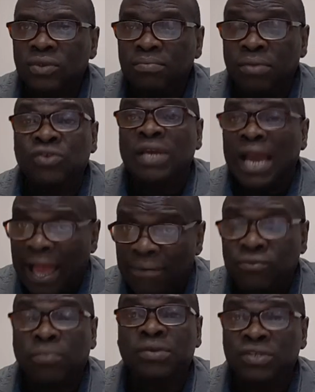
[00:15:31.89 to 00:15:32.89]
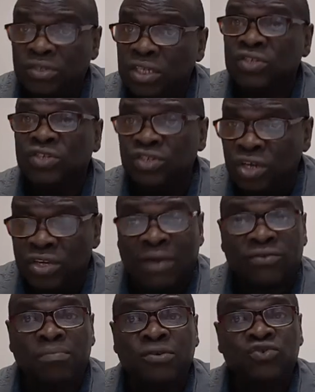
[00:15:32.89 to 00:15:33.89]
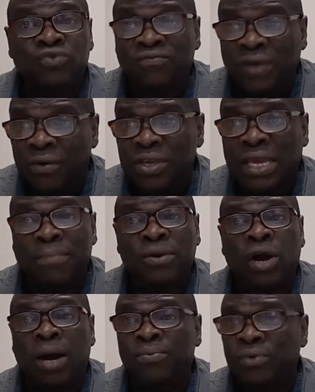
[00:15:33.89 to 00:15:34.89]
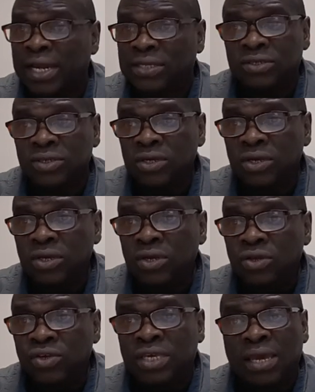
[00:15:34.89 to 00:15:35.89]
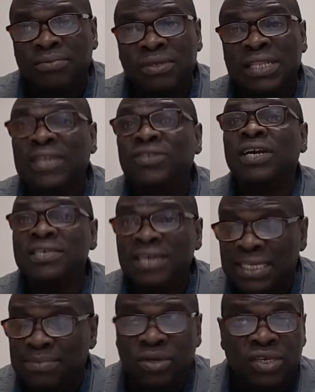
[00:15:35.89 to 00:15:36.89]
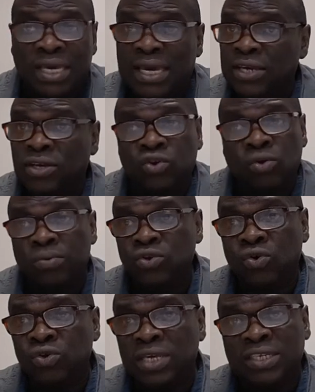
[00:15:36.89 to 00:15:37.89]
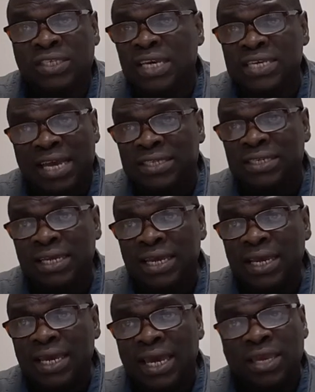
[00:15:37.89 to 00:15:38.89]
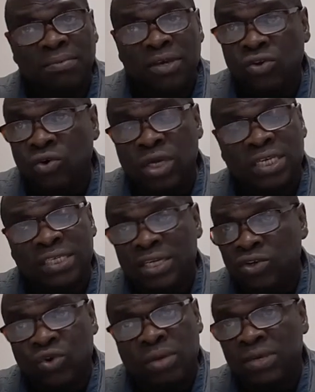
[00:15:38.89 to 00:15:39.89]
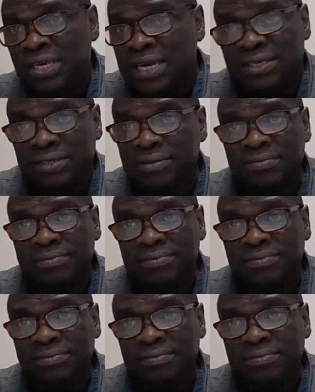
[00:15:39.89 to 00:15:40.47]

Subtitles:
But you have to be sincere. You have to be straightforward. You got to be upright. You can't let your yes be yes and your no be no. You can't say yes and you mean no. You can't say no and mean yes.